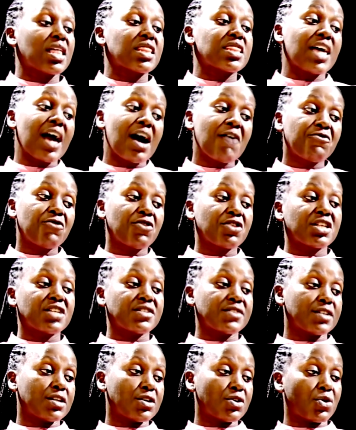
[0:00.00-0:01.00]
Therefore, the
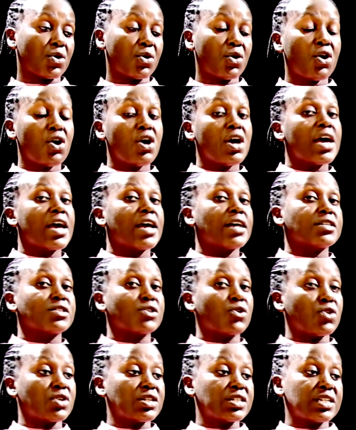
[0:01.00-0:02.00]
zero is
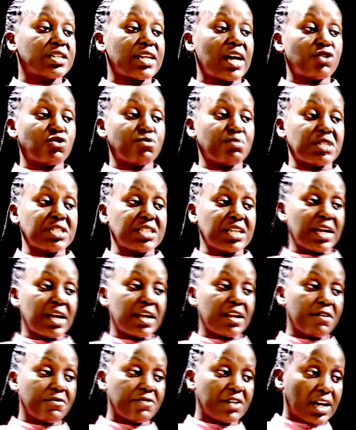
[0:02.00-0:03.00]
considered to be
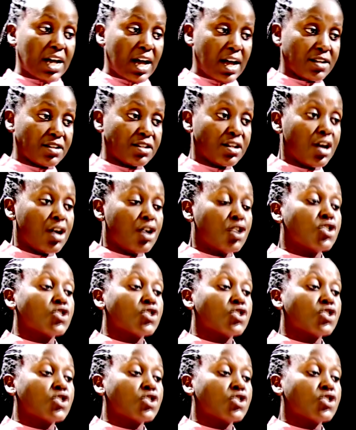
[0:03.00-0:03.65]
significant.